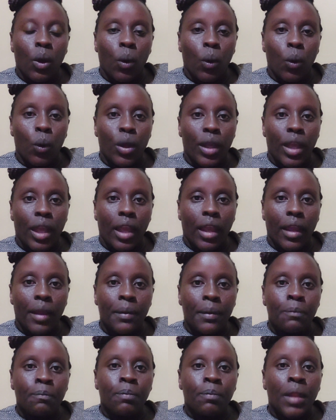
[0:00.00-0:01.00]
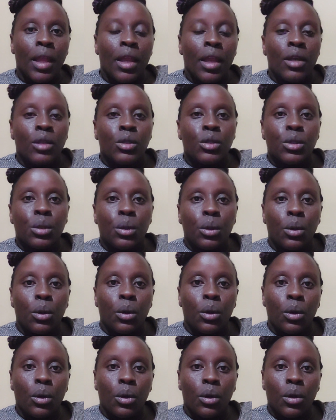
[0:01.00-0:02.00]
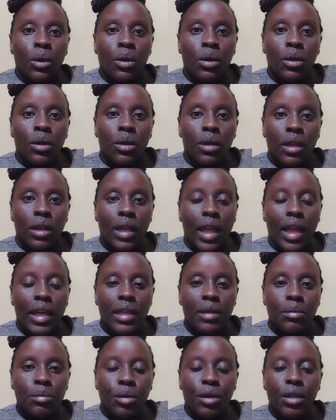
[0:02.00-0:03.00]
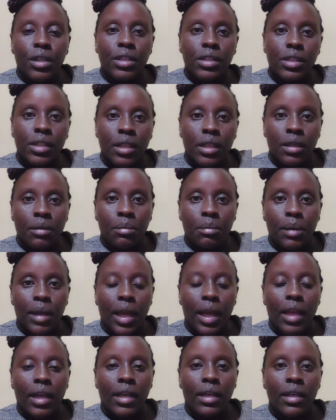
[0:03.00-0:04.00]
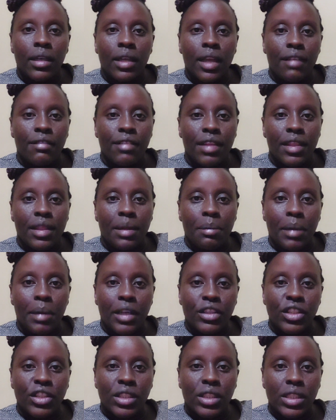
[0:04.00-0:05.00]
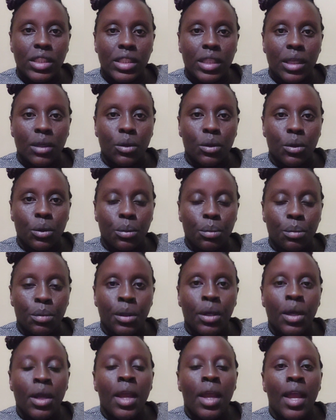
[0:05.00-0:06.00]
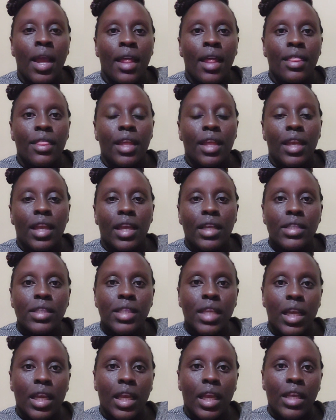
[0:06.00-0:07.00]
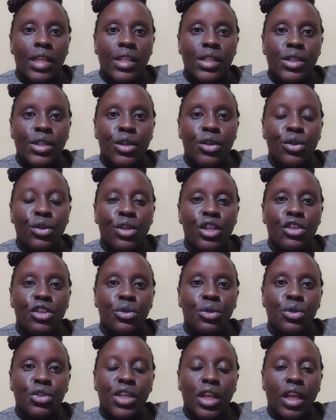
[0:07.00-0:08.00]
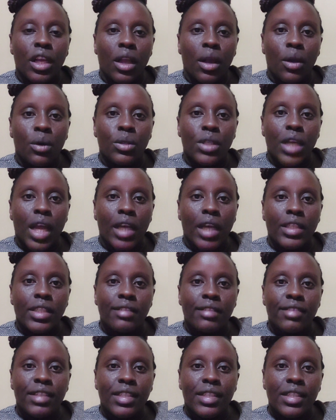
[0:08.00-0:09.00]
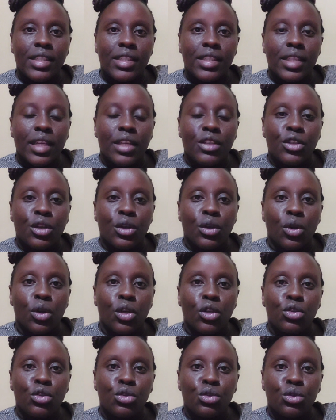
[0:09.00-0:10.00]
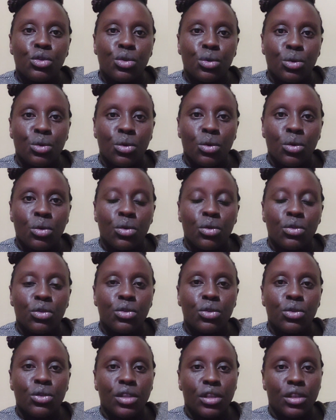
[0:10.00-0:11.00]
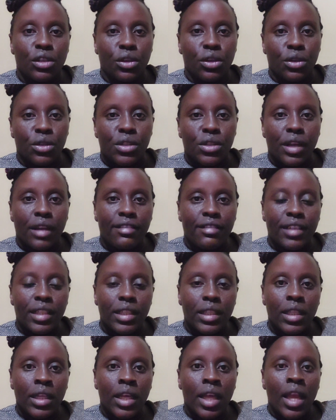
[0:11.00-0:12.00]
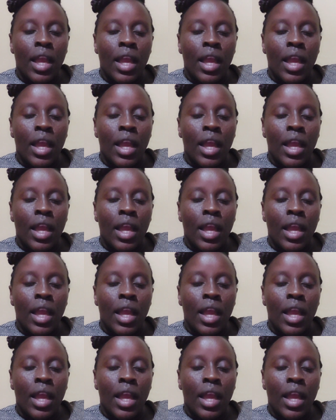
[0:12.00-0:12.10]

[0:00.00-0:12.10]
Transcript: Okay, so learning point, plan even the budget as a group. The next thing is you need to check out activities that you're going to do during your travel.